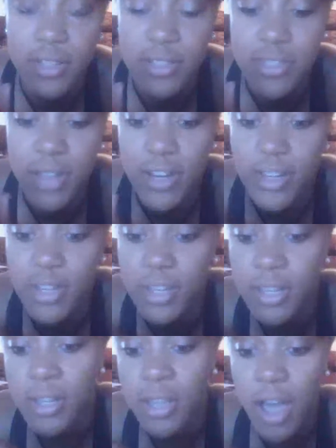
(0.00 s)
decided
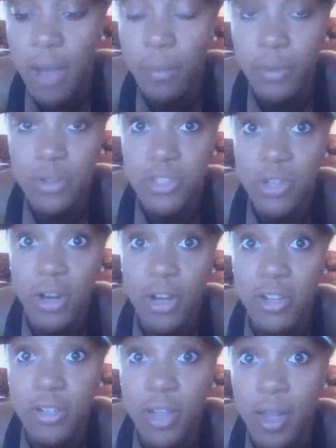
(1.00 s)
I want to
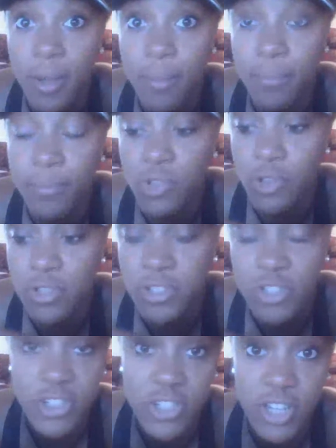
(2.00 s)
start
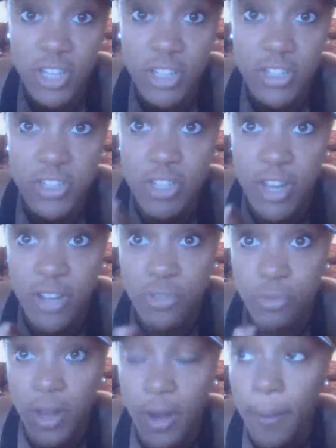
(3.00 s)
transitioning into
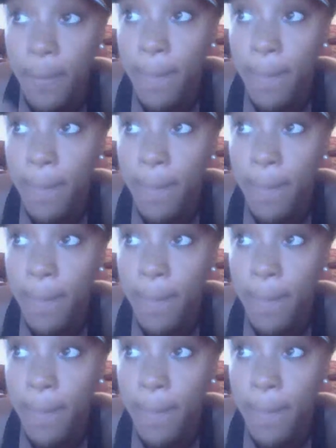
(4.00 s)
natural hair.